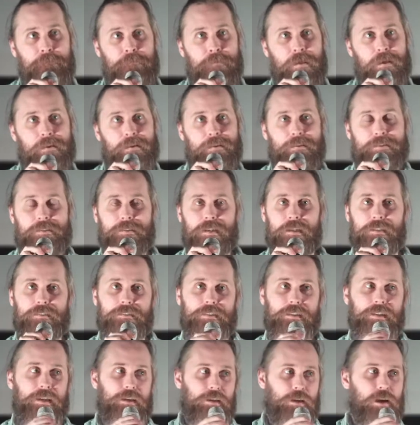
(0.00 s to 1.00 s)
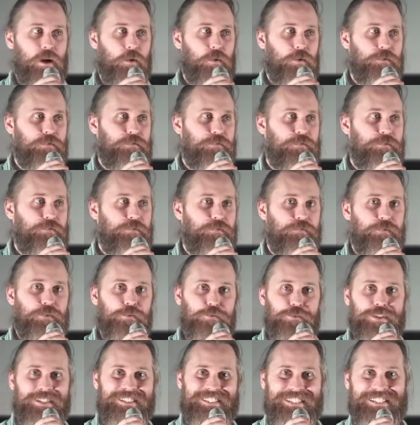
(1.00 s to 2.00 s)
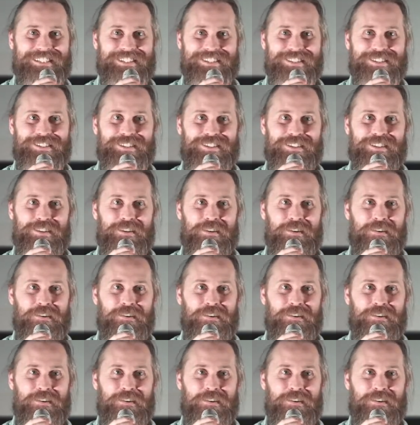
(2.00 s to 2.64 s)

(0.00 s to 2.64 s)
And I was starting to let go of the riskiness.